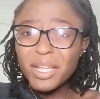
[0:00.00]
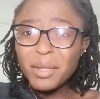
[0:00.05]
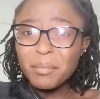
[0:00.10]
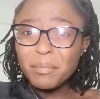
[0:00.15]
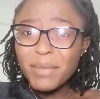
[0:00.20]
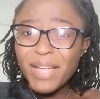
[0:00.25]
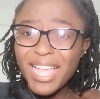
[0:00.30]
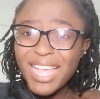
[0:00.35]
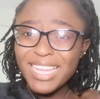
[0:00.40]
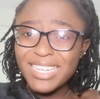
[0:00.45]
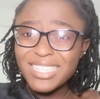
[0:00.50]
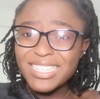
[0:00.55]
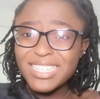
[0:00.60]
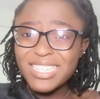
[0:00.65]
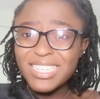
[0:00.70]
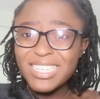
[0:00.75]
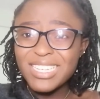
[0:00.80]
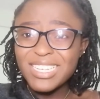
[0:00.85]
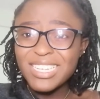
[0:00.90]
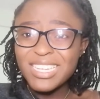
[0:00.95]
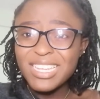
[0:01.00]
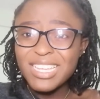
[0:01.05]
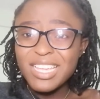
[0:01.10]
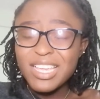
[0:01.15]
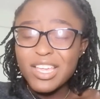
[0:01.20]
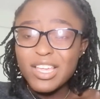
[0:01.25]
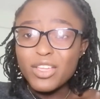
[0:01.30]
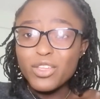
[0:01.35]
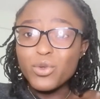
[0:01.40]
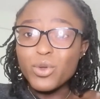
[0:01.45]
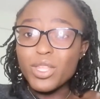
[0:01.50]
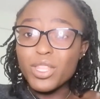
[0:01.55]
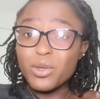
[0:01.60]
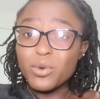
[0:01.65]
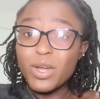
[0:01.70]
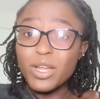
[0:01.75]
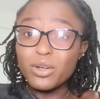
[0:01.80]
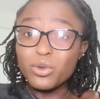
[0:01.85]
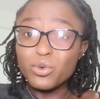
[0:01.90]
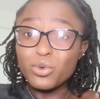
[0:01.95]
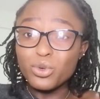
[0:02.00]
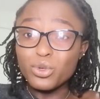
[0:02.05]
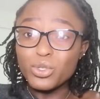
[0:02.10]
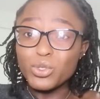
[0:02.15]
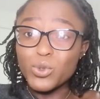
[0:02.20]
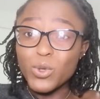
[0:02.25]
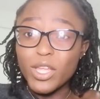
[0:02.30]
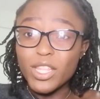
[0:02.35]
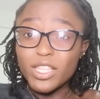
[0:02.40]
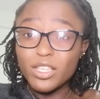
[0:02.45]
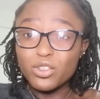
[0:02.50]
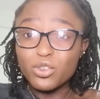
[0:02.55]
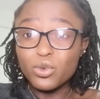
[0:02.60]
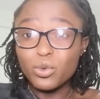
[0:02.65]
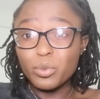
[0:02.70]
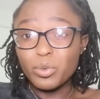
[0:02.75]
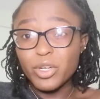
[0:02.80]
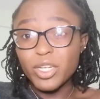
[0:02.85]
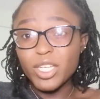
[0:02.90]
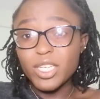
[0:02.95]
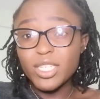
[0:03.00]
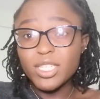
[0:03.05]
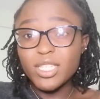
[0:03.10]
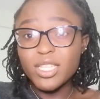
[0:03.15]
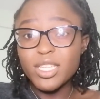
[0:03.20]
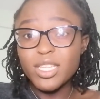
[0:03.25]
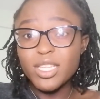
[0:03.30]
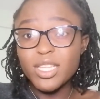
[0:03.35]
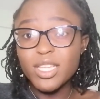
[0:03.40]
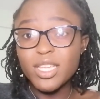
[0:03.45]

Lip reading: but you are the one who knows where the shoe pricks.